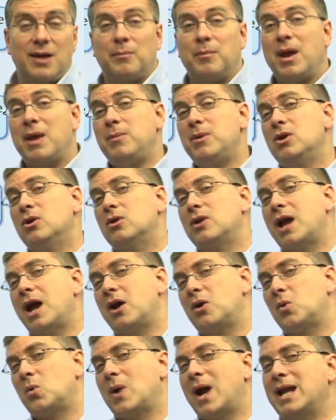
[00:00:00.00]
Maybe you're
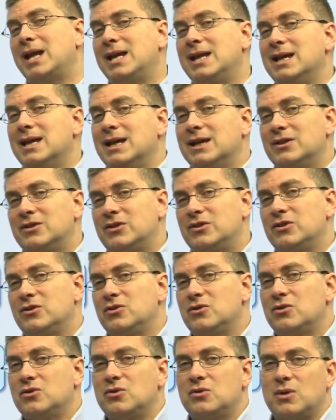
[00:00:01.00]
not ready
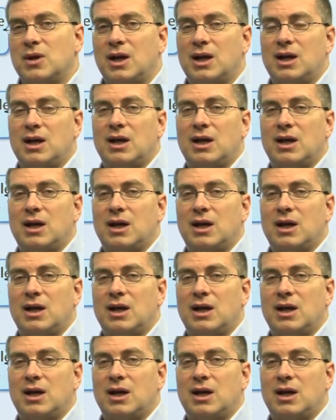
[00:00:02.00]
to